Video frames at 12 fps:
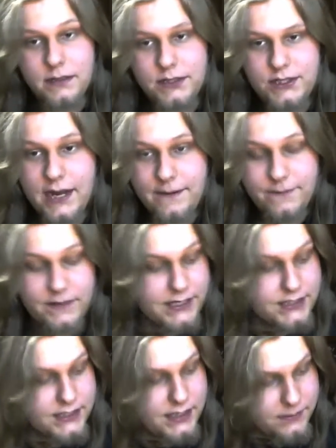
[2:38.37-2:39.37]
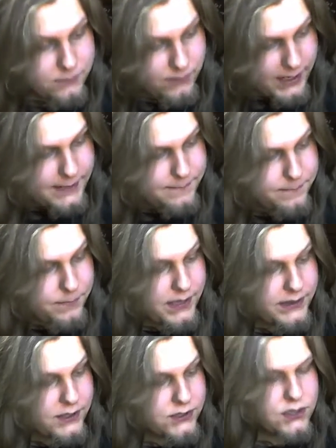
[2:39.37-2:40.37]
stuff in this, right?
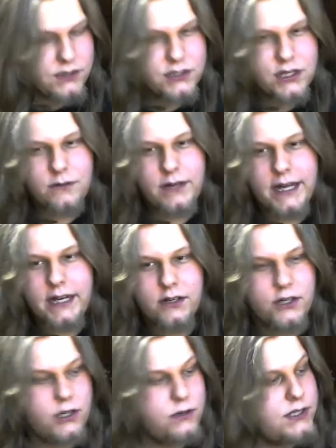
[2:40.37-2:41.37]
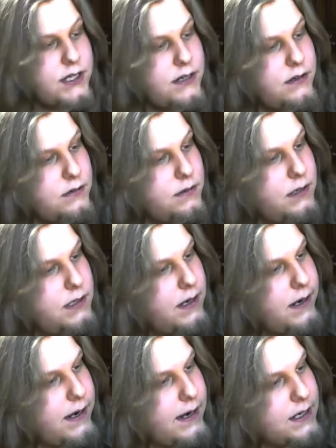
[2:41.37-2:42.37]
But there's also acoustical
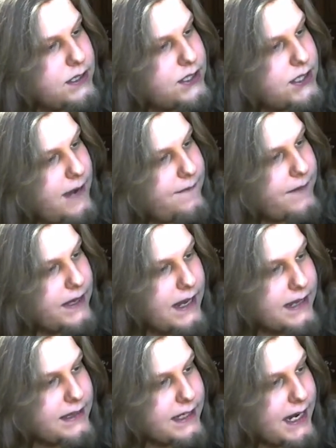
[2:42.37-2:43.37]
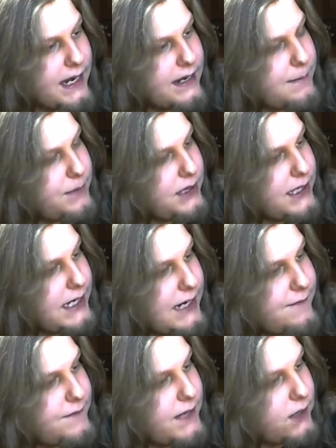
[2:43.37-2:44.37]
stuff, and at the end I
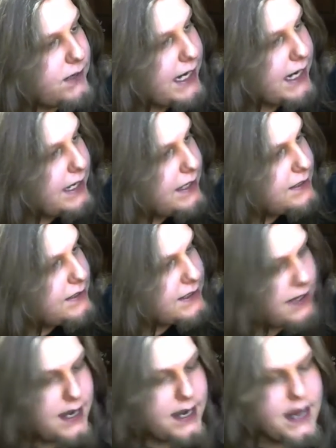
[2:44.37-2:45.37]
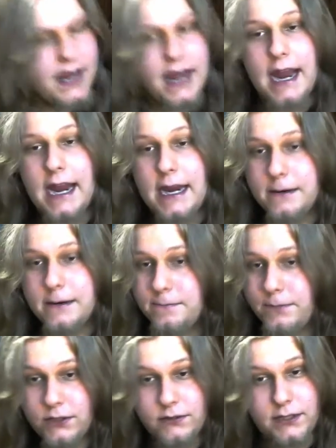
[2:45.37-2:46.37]
believe there is a
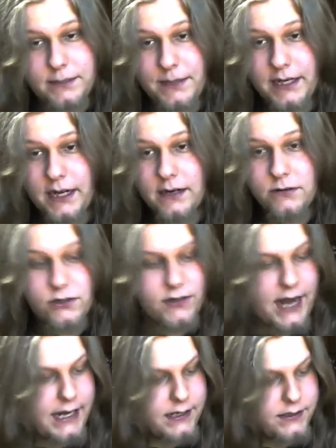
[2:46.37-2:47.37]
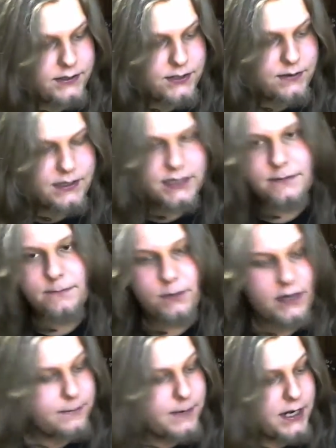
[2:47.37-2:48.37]
purely piano track. So it's
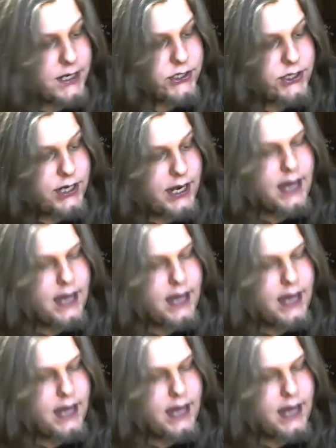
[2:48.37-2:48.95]
pretty much,